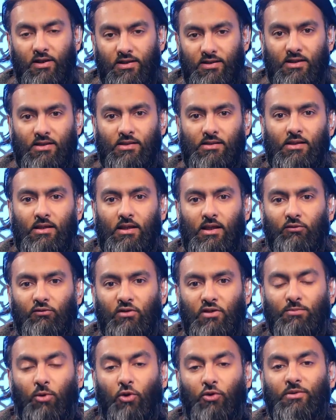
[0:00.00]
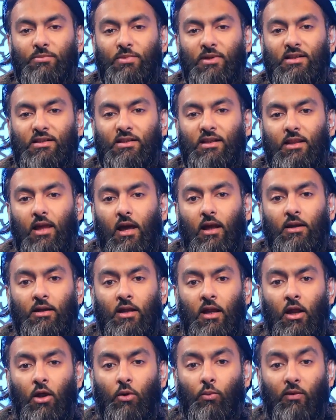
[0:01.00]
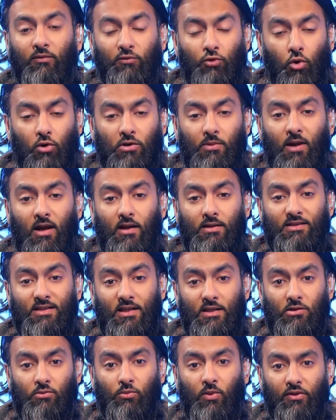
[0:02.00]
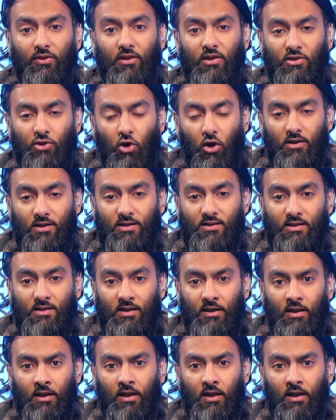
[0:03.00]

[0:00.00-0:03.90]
this is the responsibility that we've talked about. It sits with scholars.